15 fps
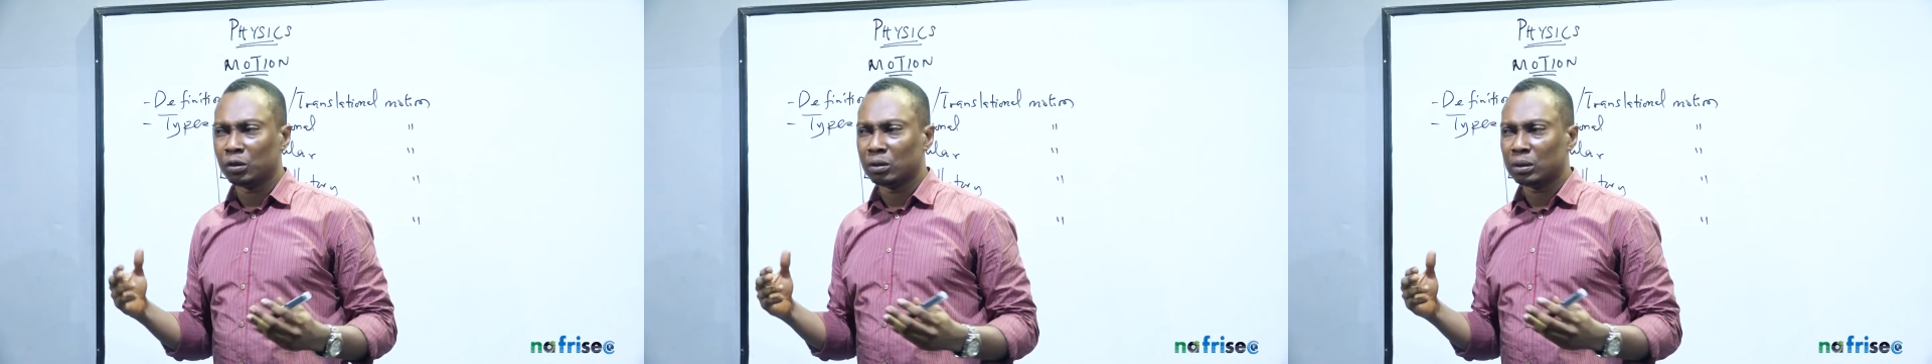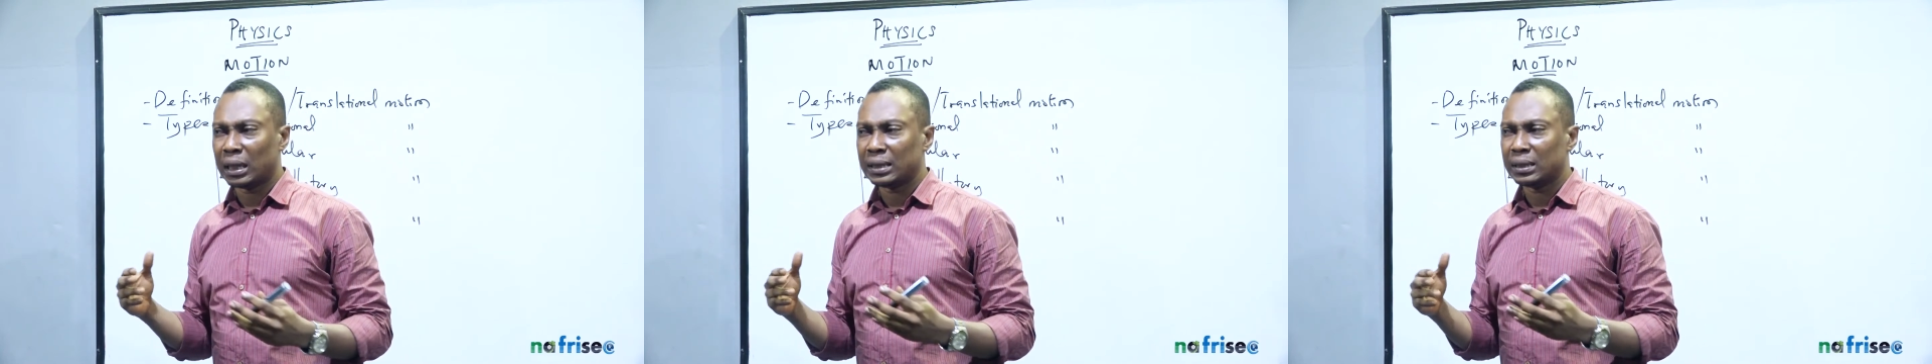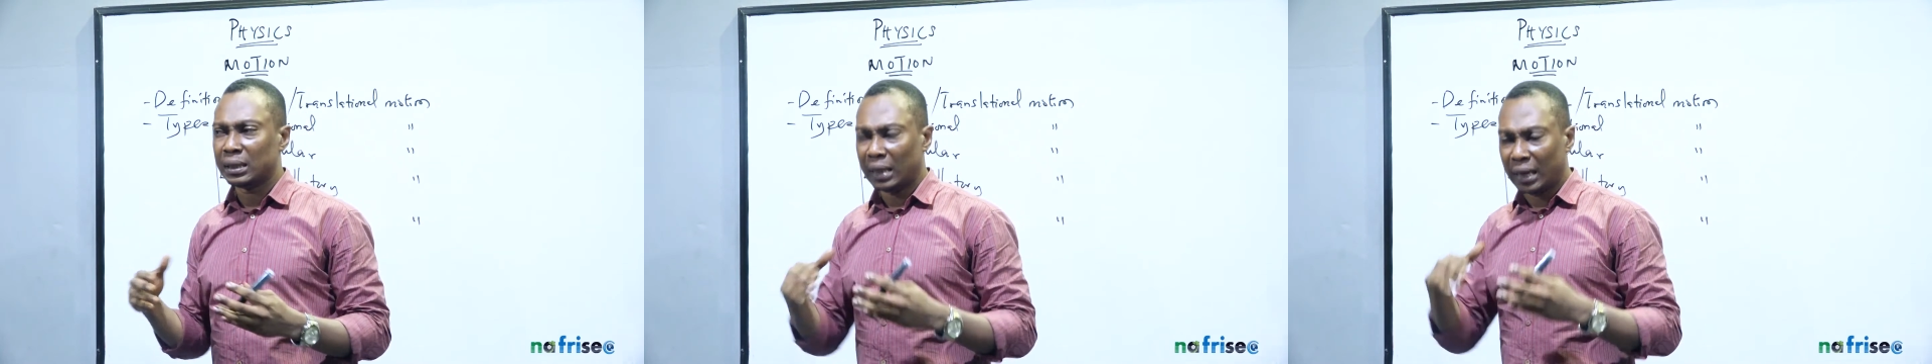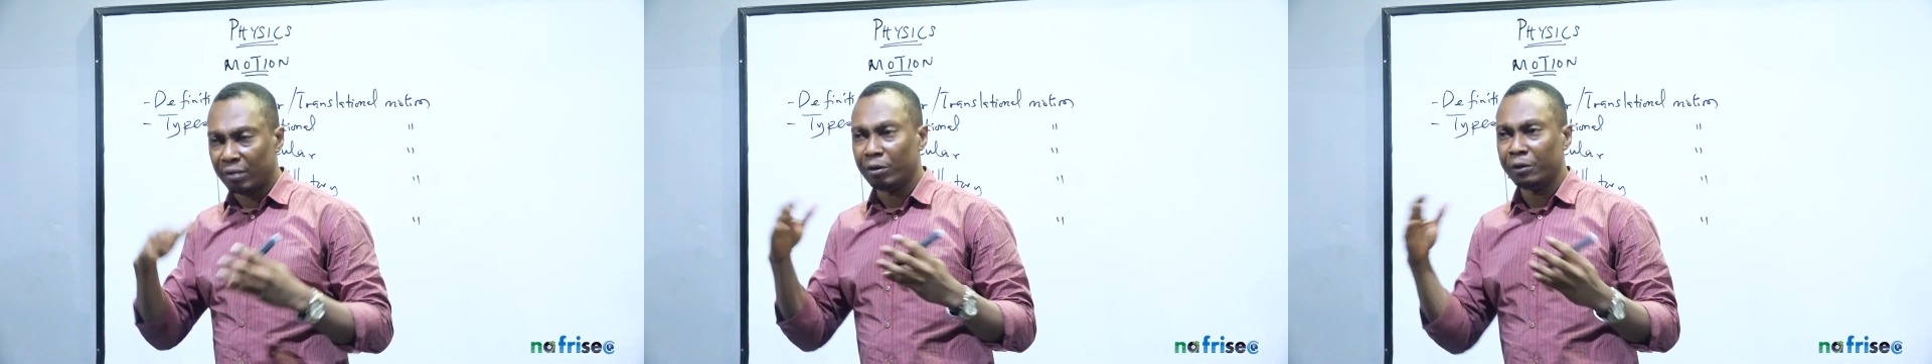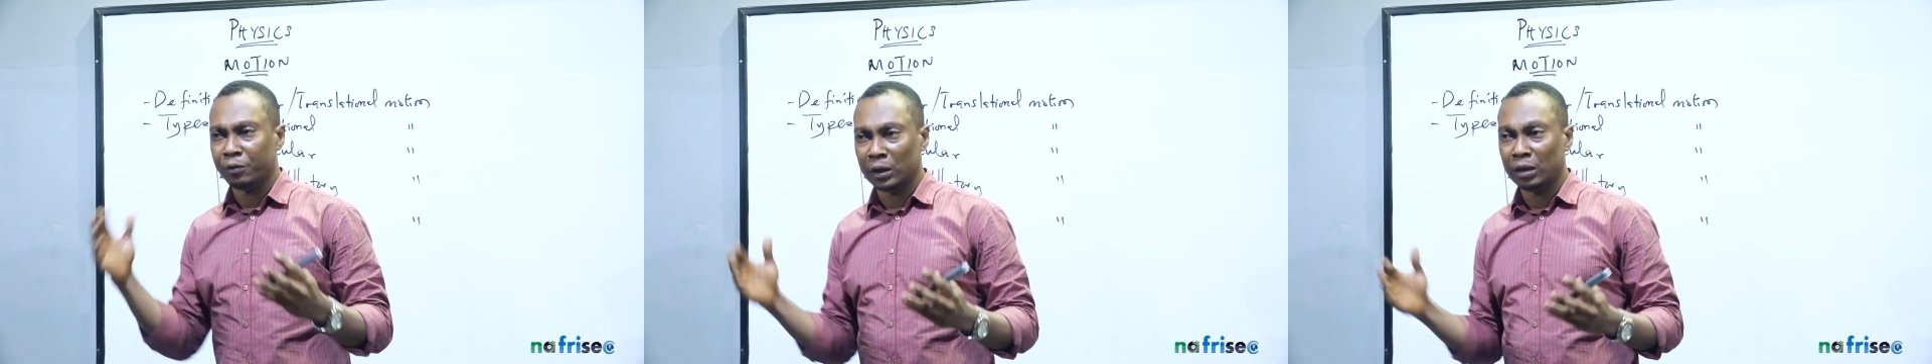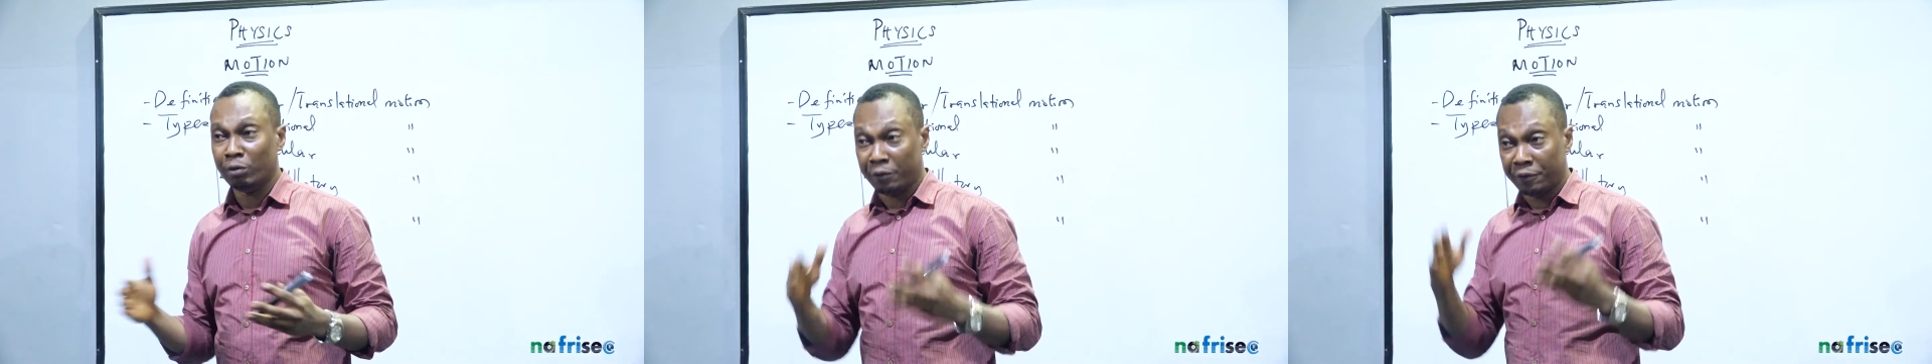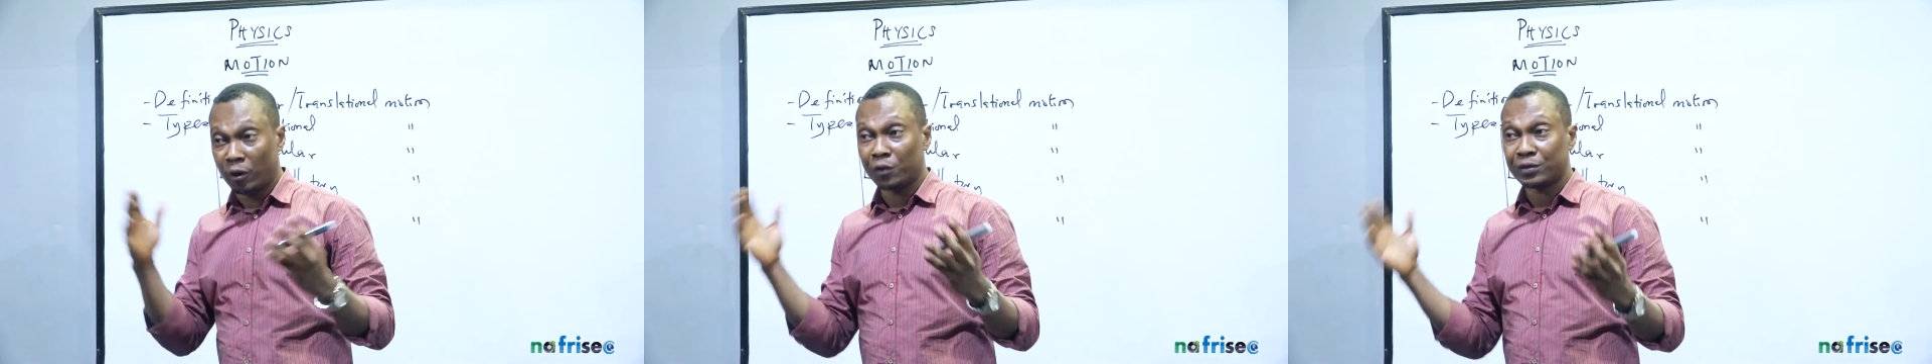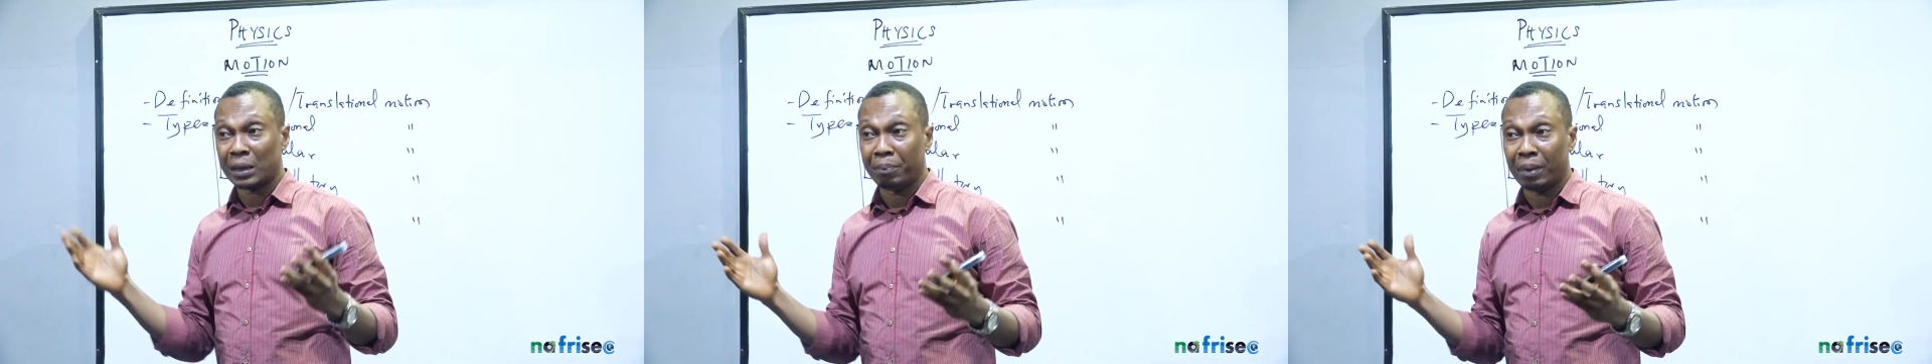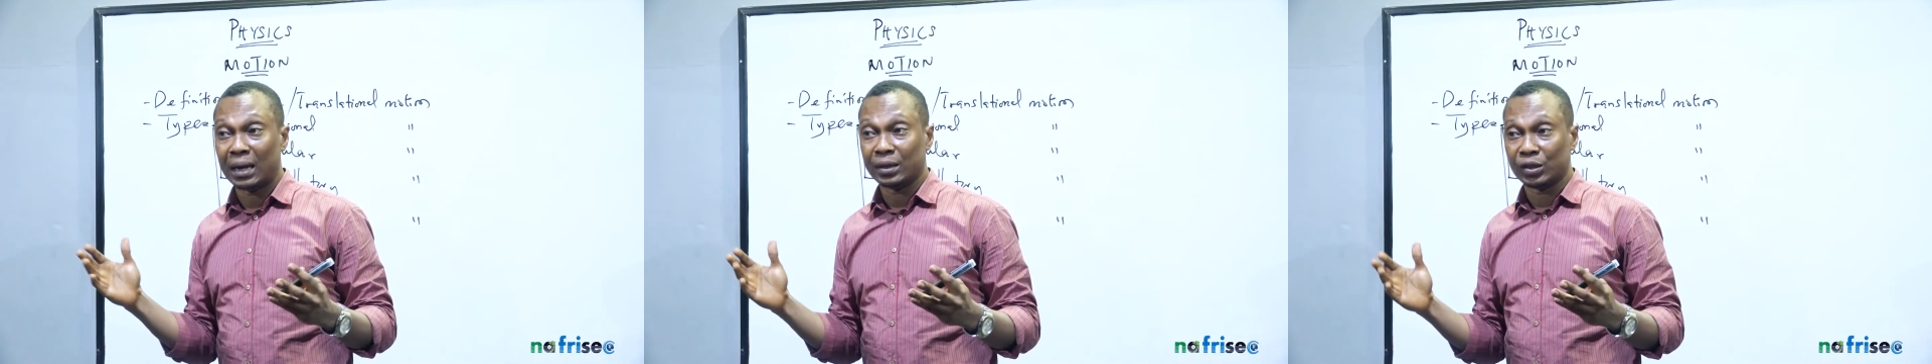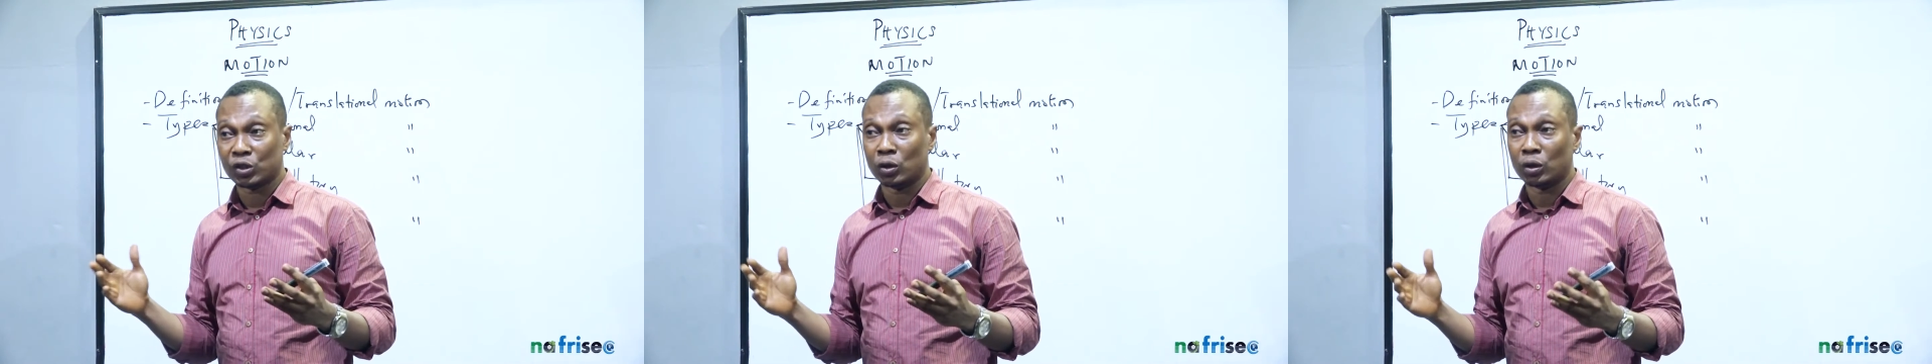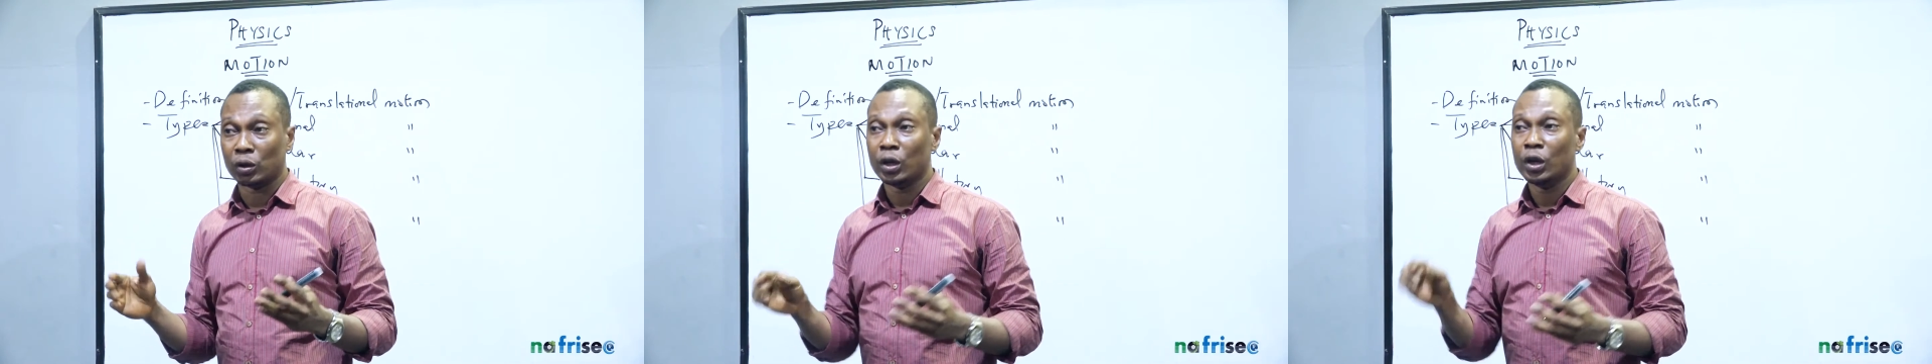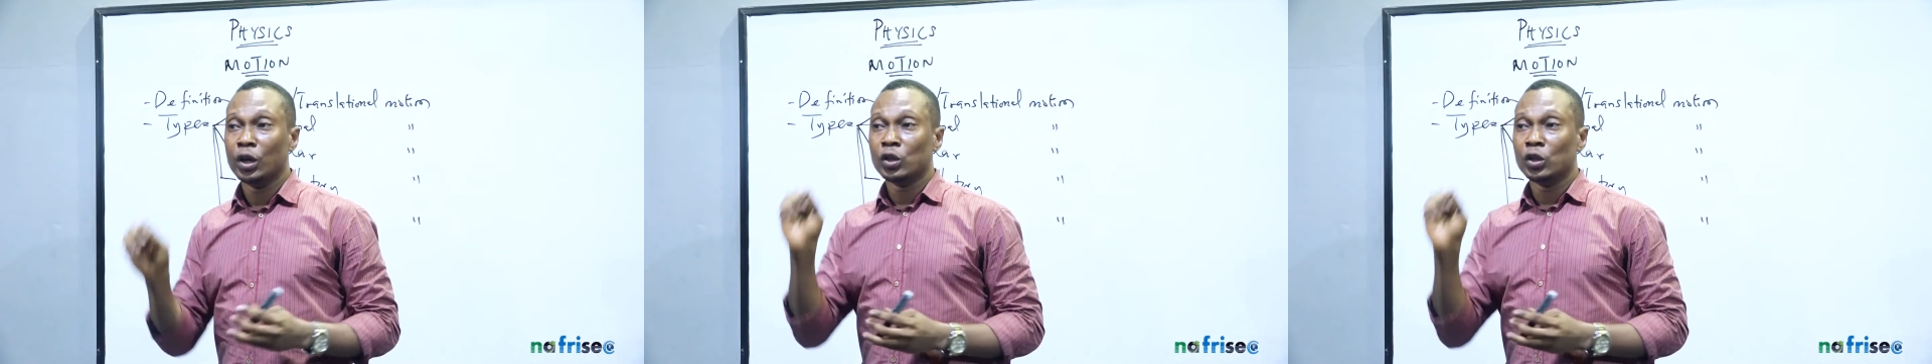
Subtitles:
you can say it revolves about the sun.